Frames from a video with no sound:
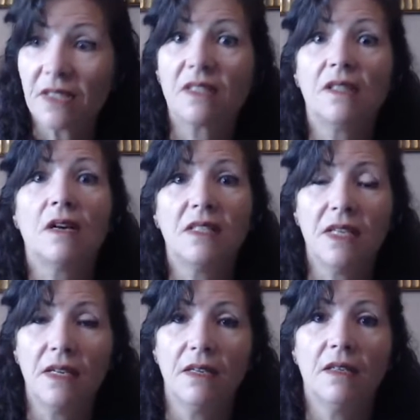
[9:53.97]
sucked
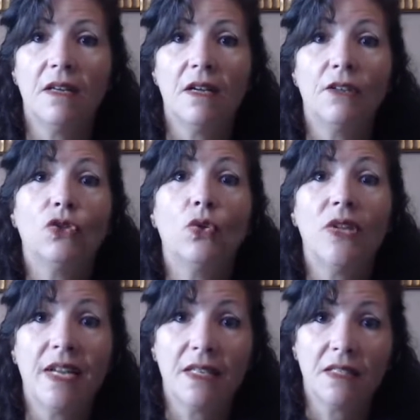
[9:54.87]
in to
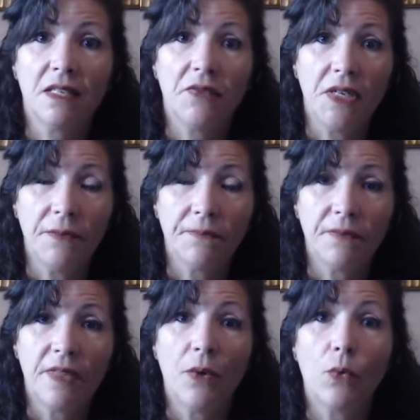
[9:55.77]
the negativity
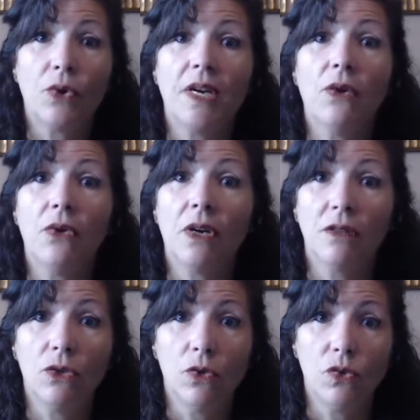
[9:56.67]
that we're hearing
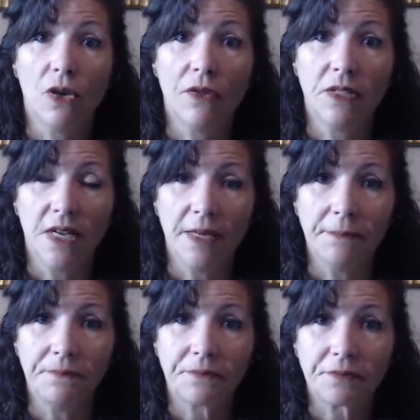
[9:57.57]
on the news all the
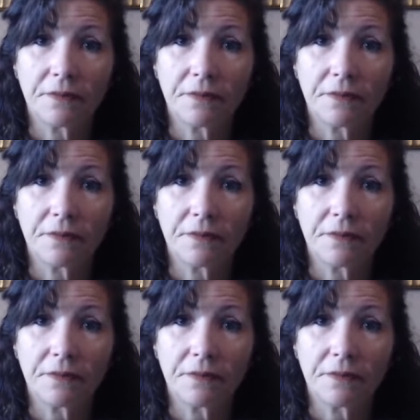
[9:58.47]
time.